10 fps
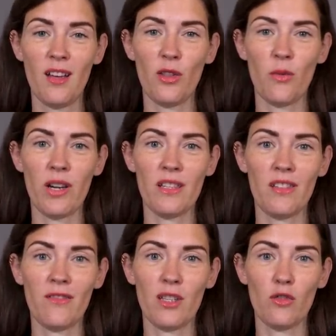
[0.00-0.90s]
Otherwise,
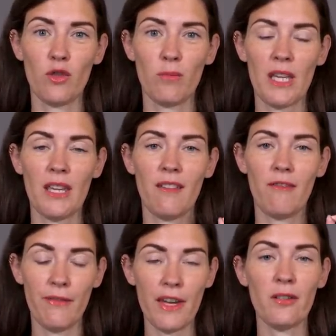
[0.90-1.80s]
the video would be
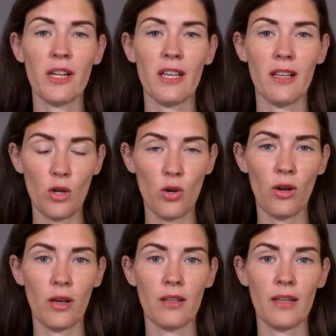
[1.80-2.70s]
very
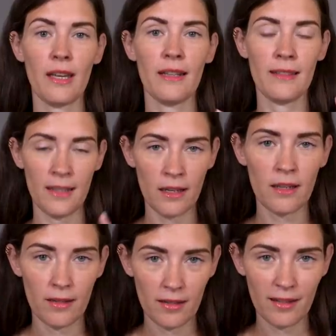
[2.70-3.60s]
long and
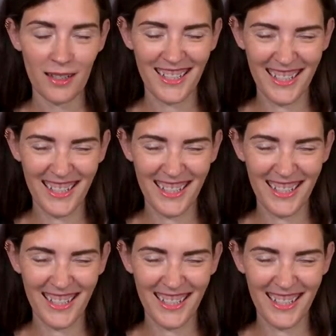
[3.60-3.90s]
tedious.